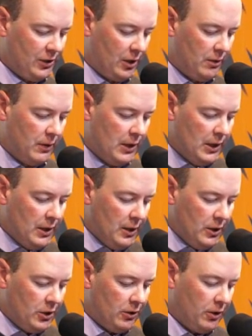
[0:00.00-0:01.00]
So
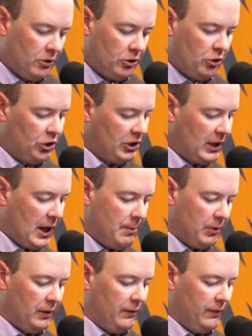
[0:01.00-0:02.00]
so those are just a
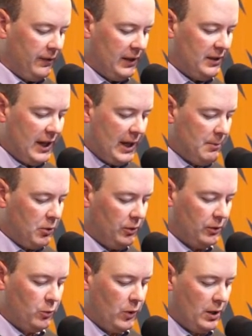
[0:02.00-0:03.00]
couple of
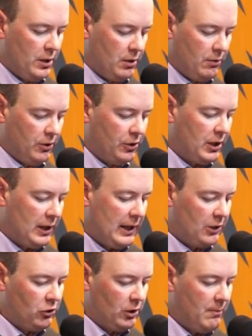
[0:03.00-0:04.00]
examples where donors can
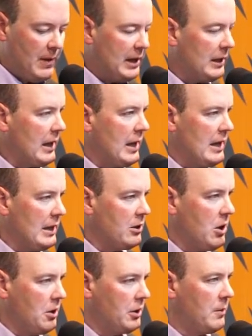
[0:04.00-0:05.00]
actually make a
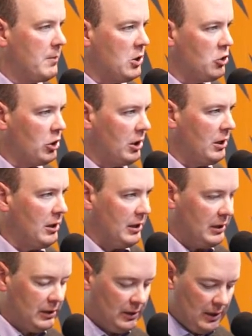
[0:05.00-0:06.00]
contribution
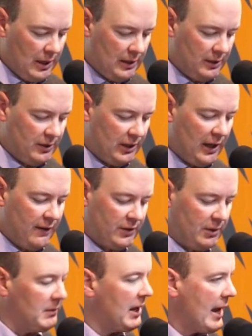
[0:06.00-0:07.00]
and and save
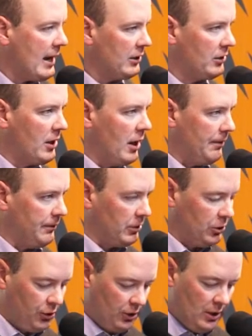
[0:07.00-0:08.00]
some tax
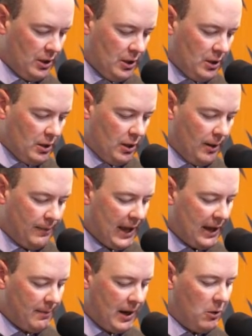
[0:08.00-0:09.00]
dollars. Um,
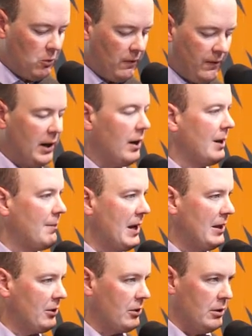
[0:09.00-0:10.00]
that amount will vary
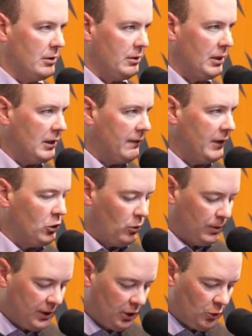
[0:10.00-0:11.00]
based on
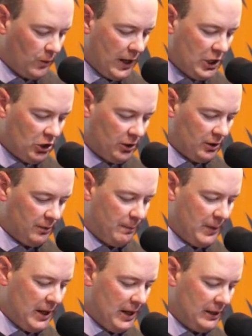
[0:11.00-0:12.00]
individual situations,
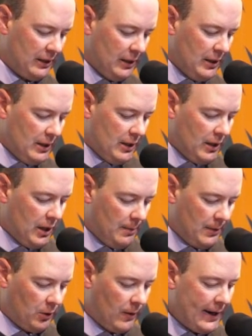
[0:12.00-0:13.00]
but
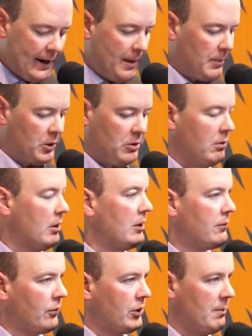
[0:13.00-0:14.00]
um, great
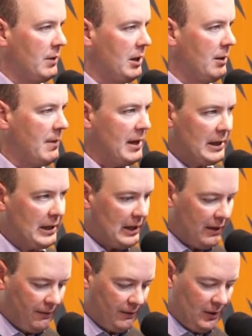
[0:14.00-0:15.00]
opportunities for somebody to make a
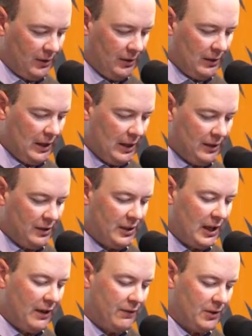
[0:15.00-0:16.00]
gift and, and
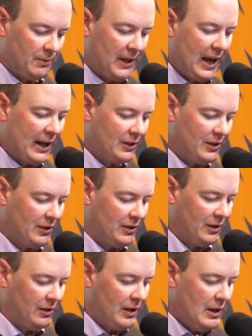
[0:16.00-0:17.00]
save some
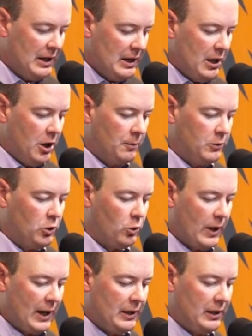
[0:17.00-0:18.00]
taxes and help
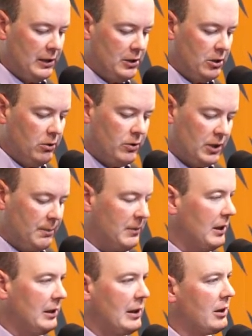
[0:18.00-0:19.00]
direct it to
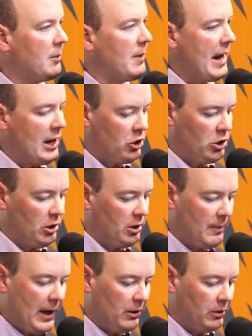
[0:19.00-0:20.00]
something that they're passionate
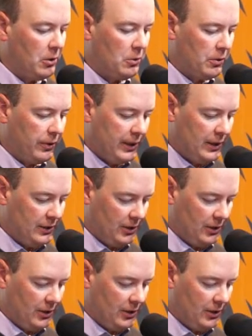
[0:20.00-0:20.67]
about locally.